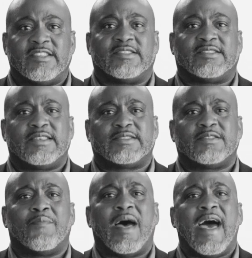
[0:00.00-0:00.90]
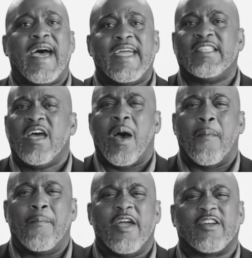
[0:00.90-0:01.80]
the systems behind
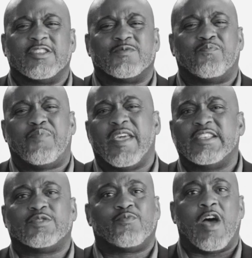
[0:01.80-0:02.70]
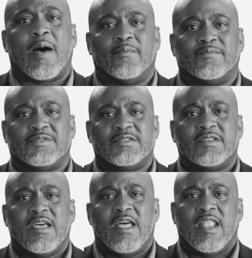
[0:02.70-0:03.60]
America's biggest problems,
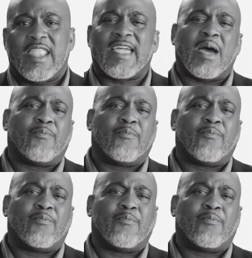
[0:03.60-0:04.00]
like our